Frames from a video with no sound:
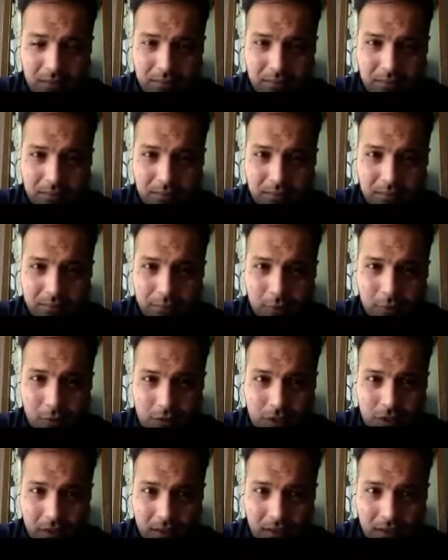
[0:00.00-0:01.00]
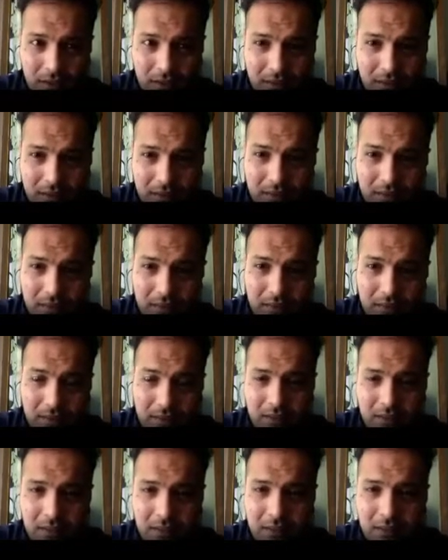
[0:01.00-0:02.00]
project in,
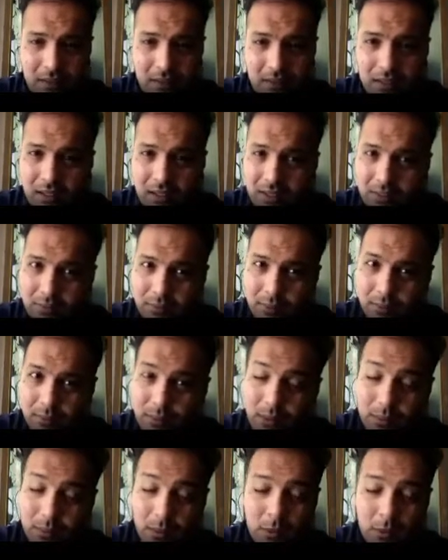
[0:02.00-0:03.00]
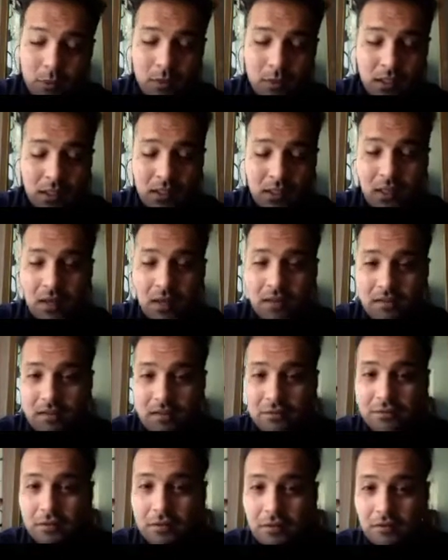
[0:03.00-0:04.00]
we were about to cast the
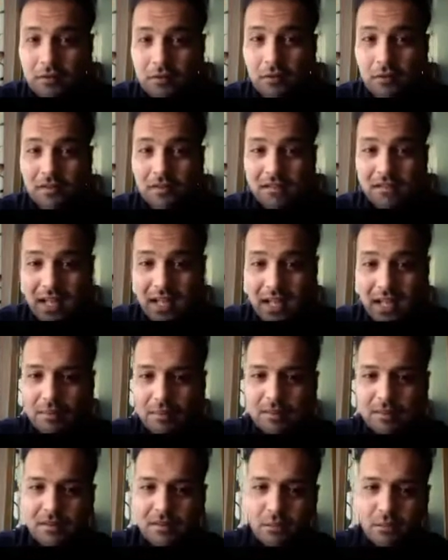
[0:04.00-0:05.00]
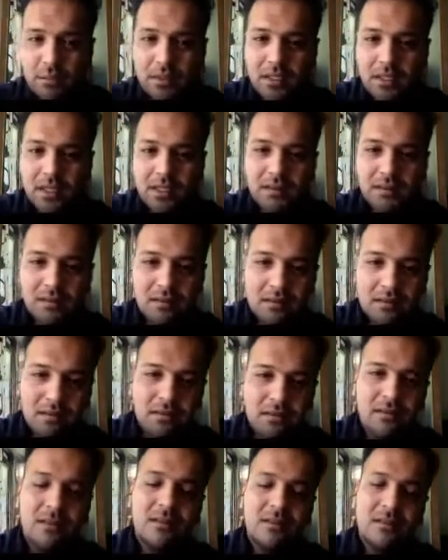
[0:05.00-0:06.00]
first floor slab. It's a weekend,
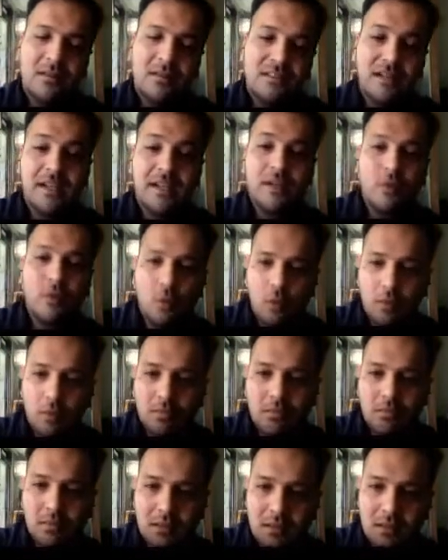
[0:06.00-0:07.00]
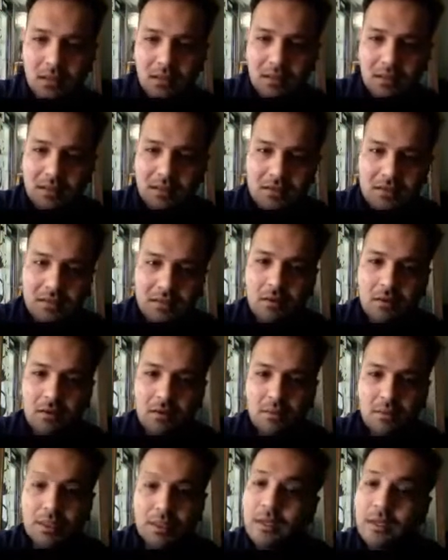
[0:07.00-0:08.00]
second home, let's say, not a
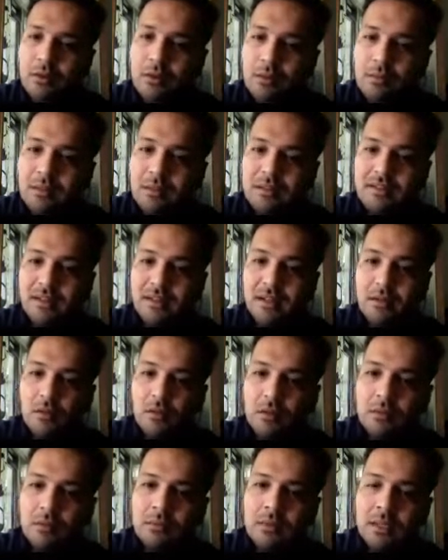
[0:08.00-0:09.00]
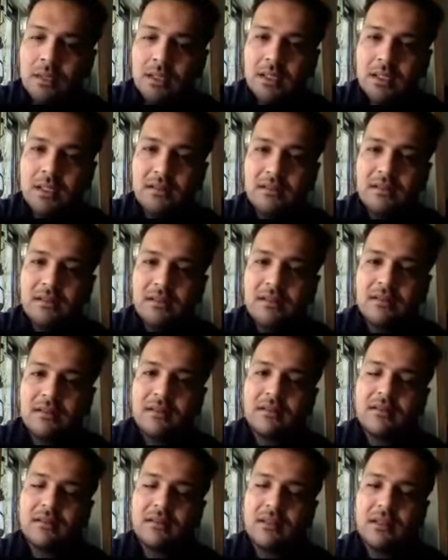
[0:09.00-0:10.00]
weekend home, but second home. It's
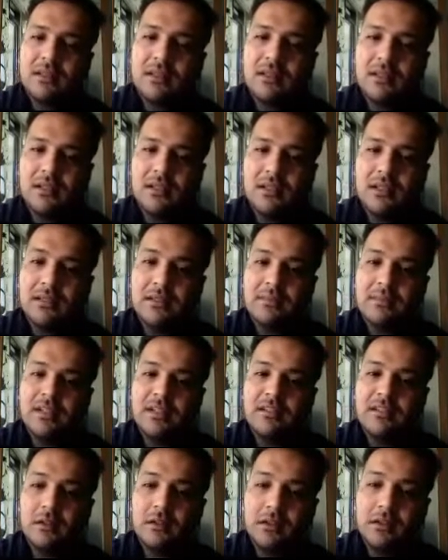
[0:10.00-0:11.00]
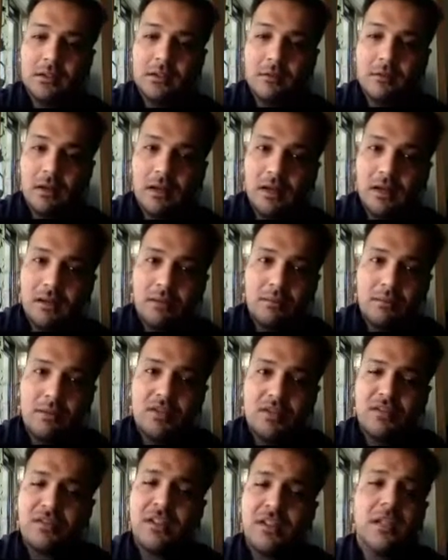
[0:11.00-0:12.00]
in a place called Titwala, which is
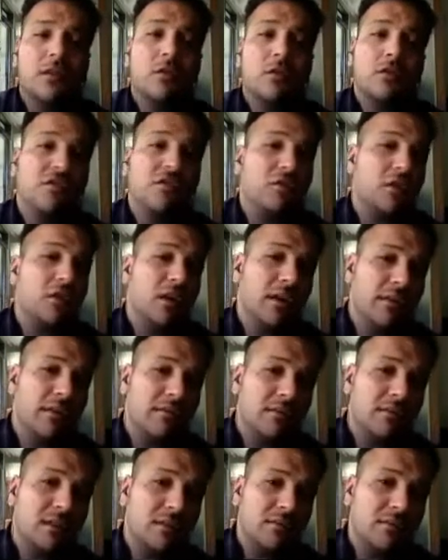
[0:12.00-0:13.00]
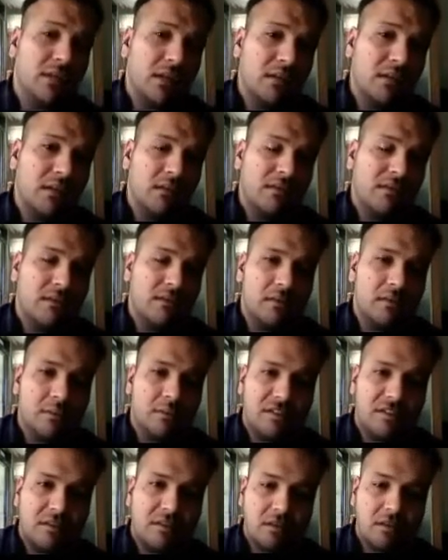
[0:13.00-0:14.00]
very close to Khadavli, where we
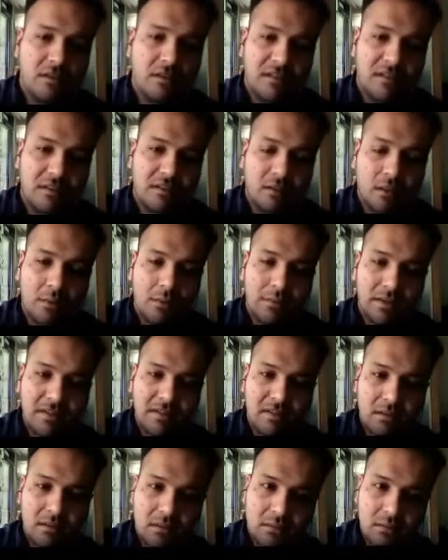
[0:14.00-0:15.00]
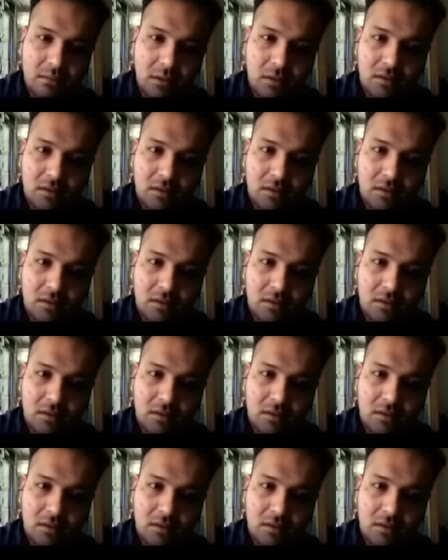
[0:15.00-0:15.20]
saw this compressor block